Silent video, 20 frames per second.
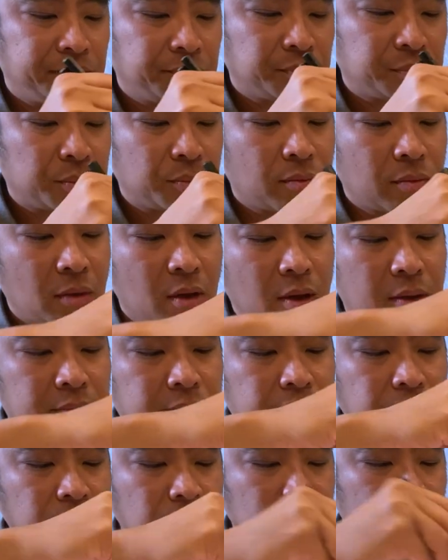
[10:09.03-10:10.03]
almost
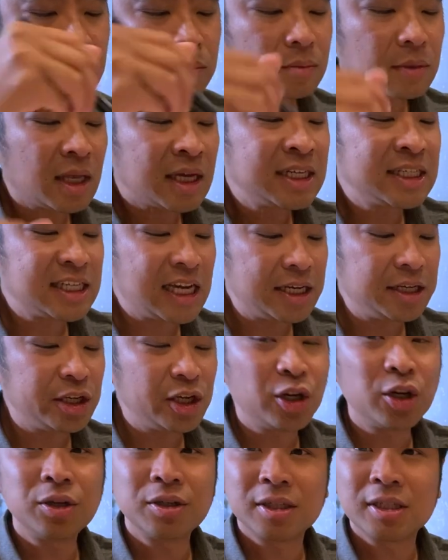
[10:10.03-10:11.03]
ten years. Ten
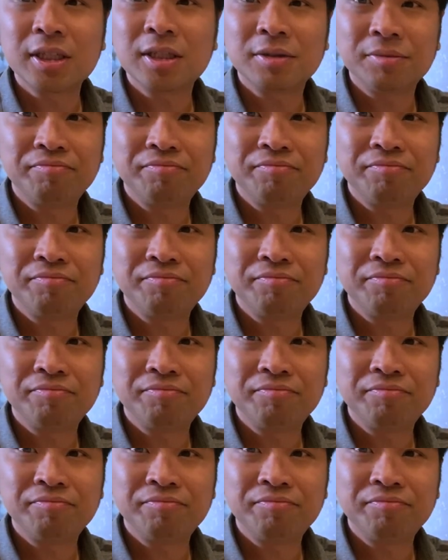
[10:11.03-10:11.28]
years.